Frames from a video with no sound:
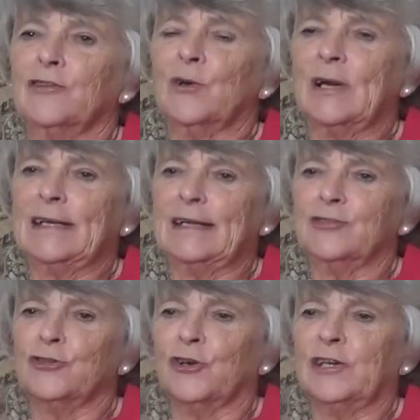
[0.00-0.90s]
thoroughly
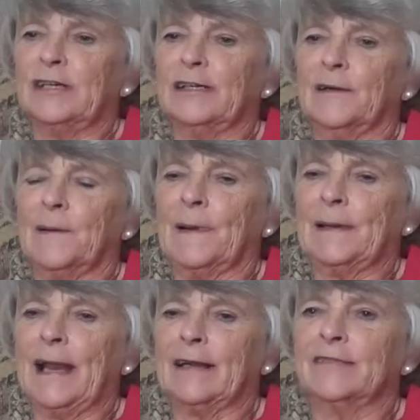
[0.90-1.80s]
enjoyed it,
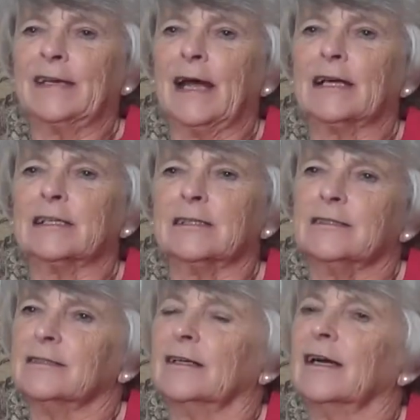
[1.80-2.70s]
and Alvin Atkins
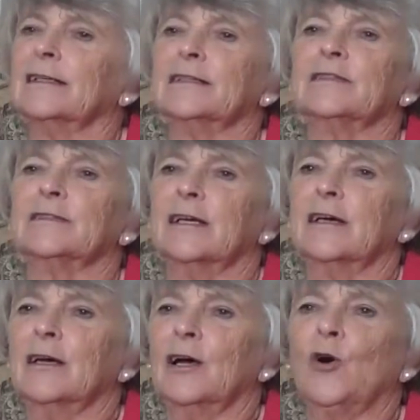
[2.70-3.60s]
and his
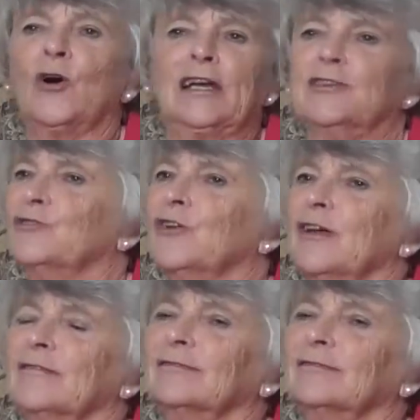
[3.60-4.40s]
orchestra.